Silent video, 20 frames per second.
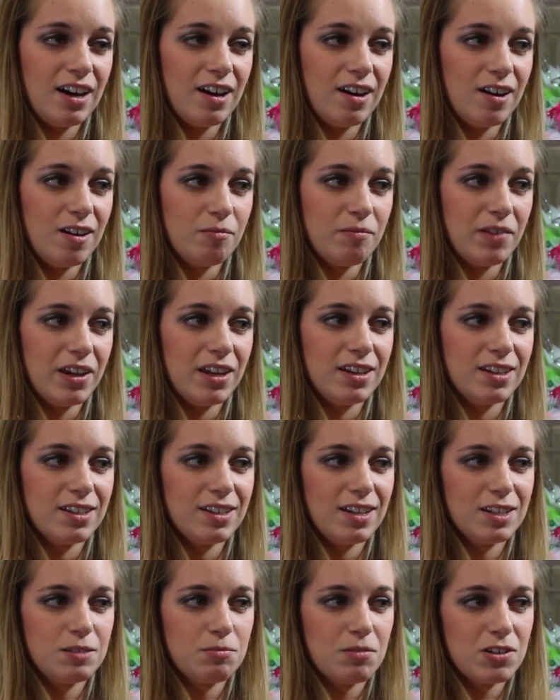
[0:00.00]
And
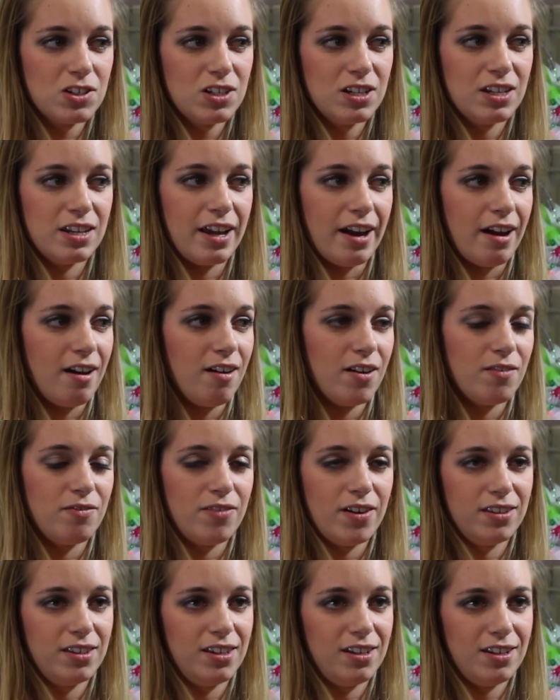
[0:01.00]
especially now, I've
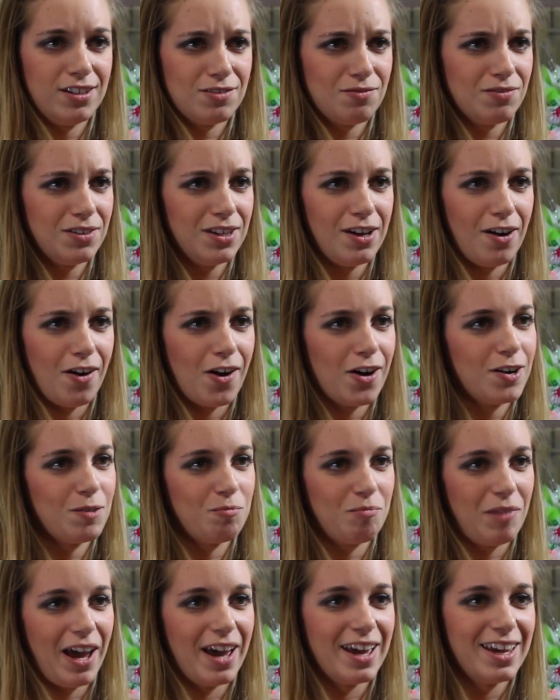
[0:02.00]
found that it's really
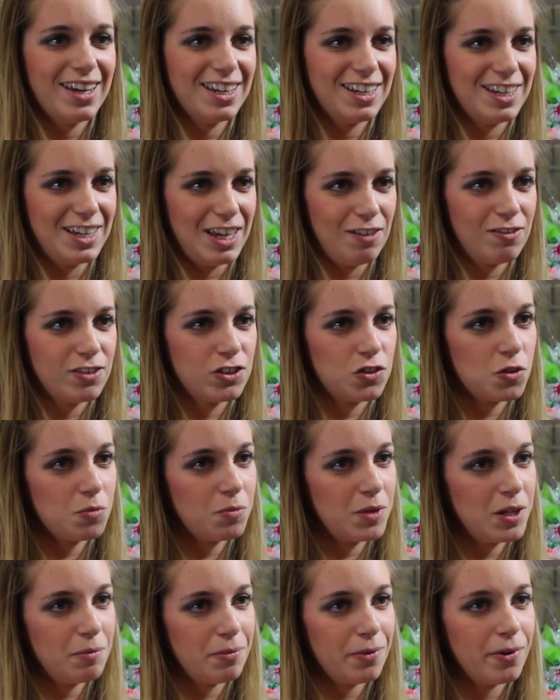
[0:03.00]
hard buying gifts for
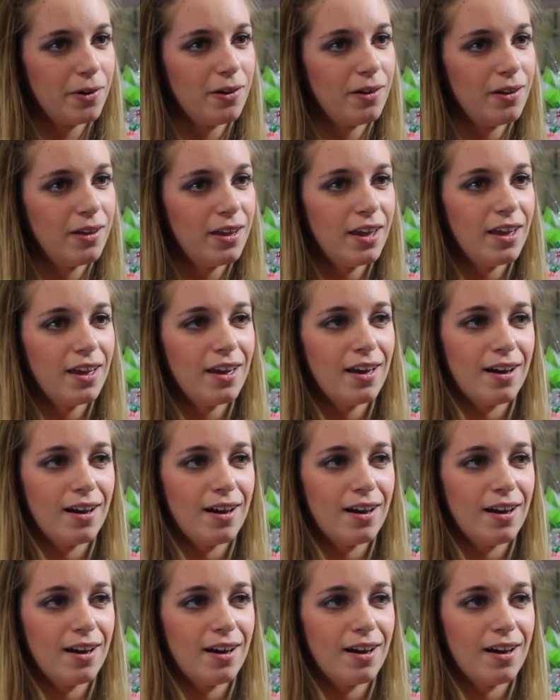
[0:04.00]
people.